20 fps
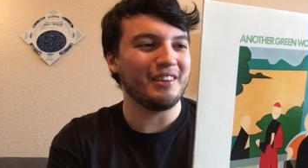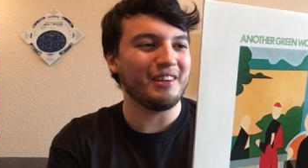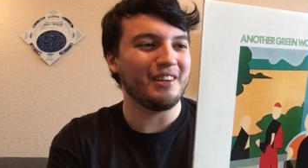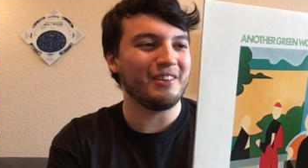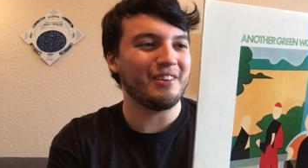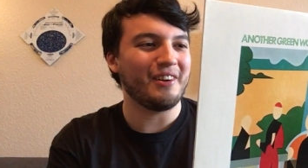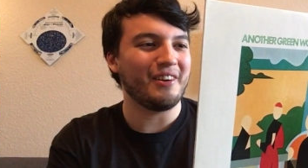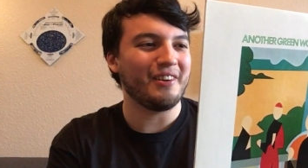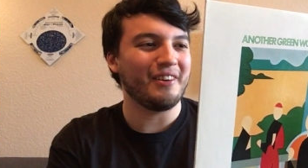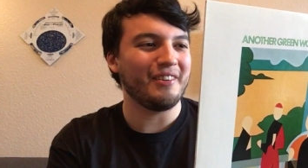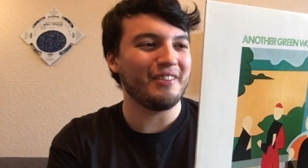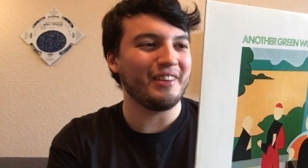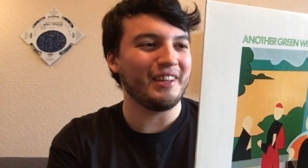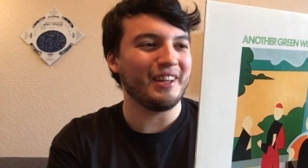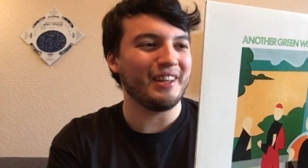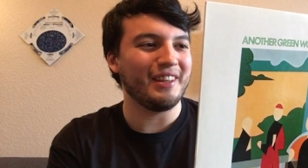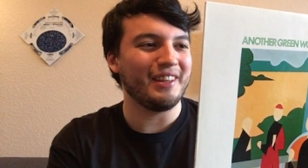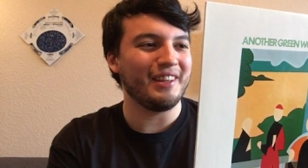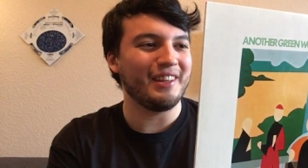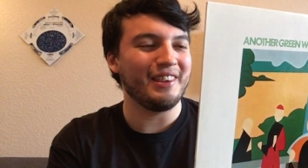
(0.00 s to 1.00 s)
The guitar in
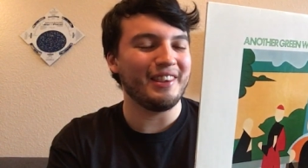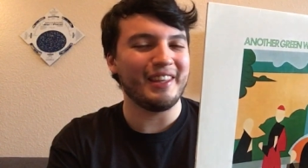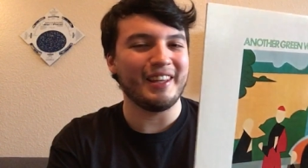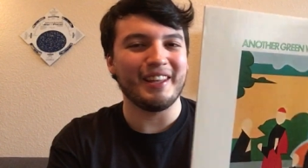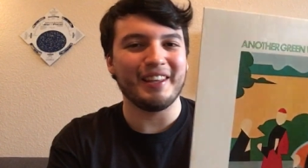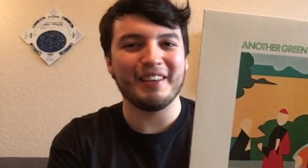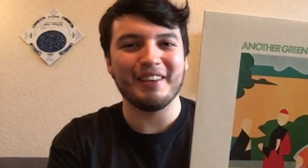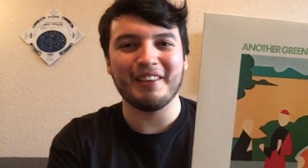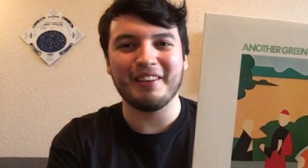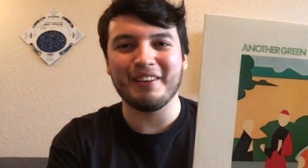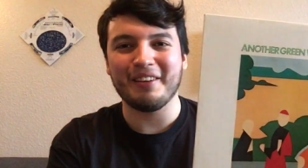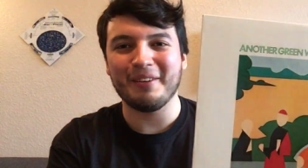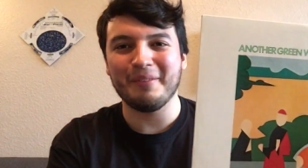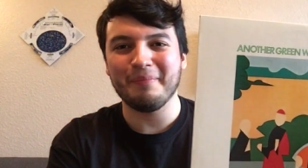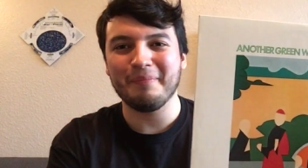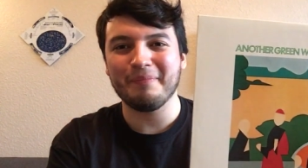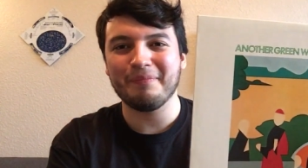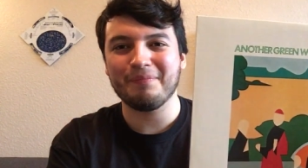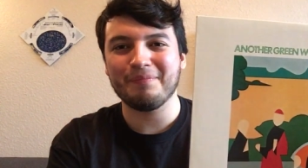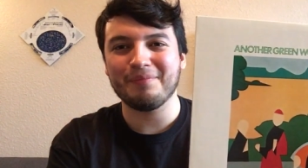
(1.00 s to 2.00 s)
that in that
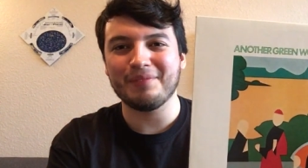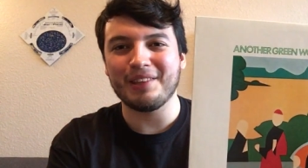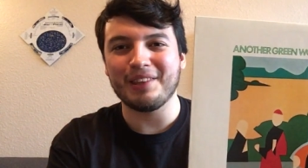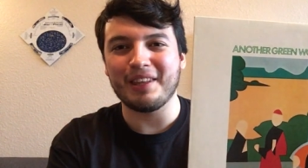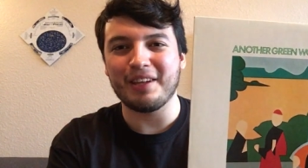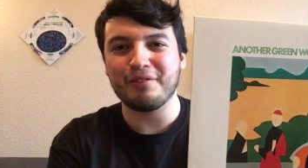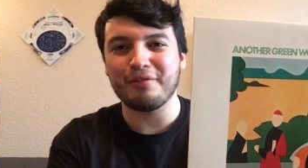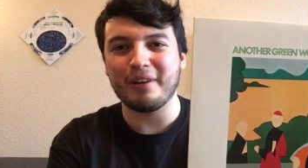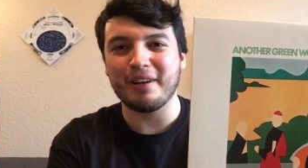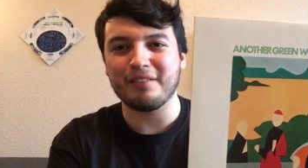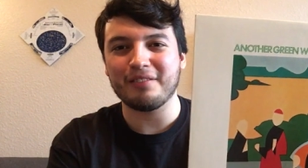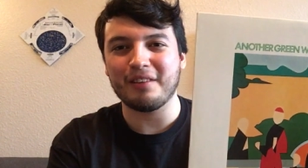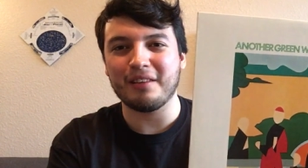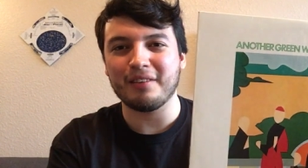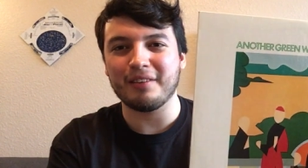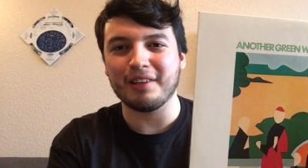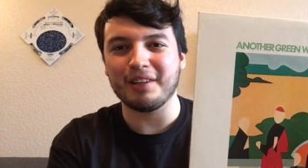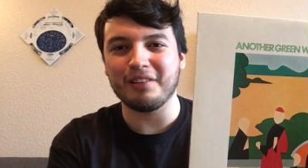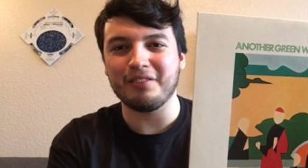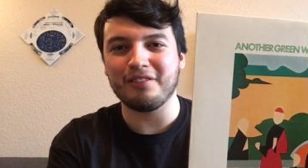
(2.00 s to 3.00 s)
um, in that track
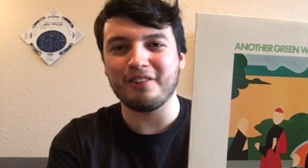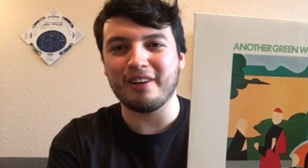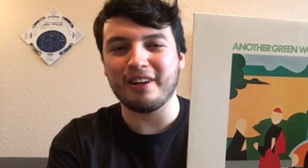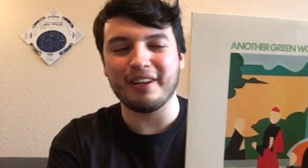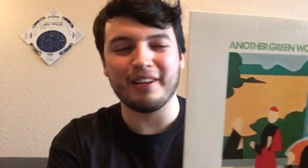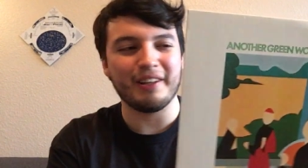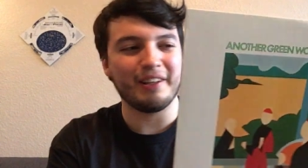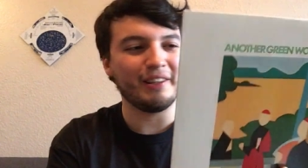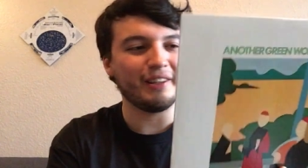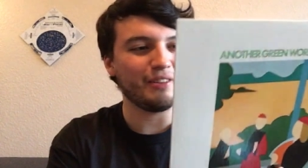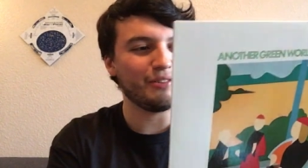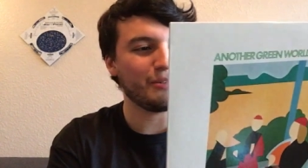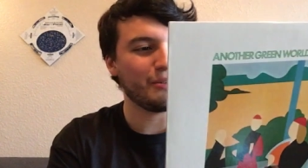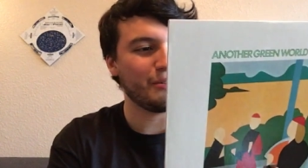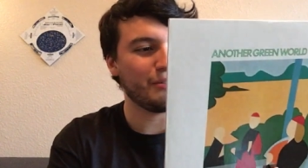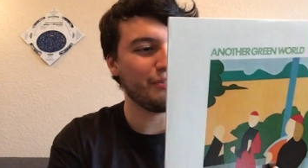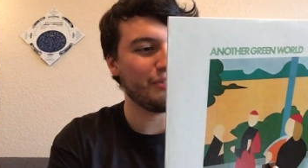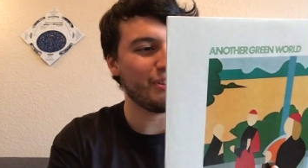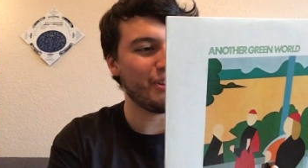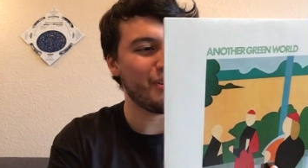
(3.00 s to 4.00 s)
sounds like a giant
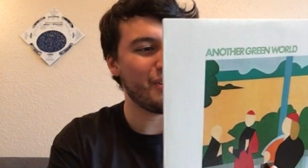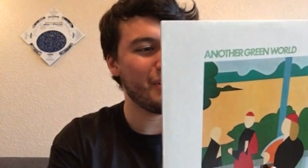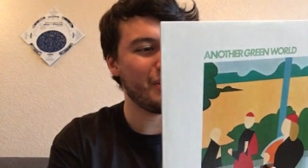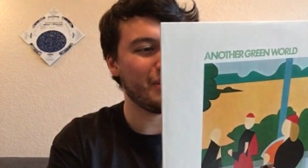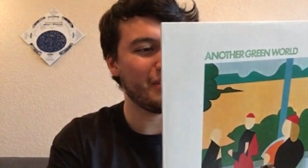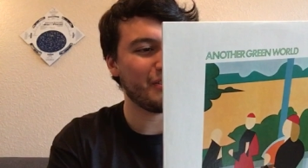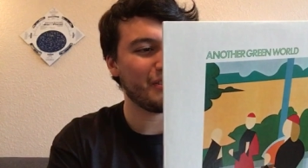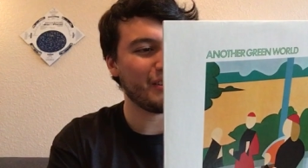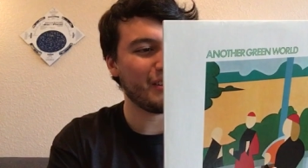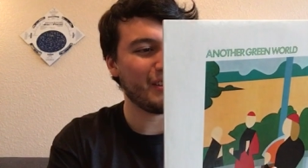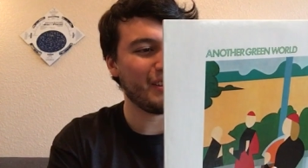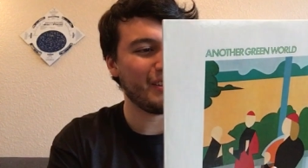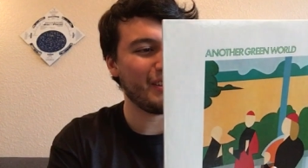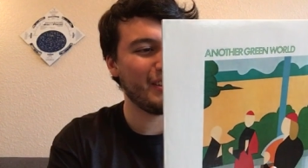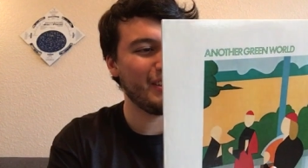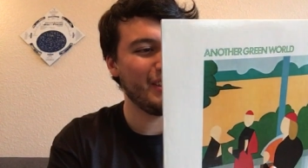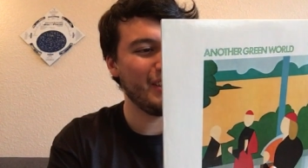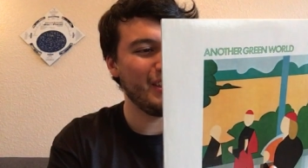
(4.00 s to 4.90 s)
electrical saw in the sky,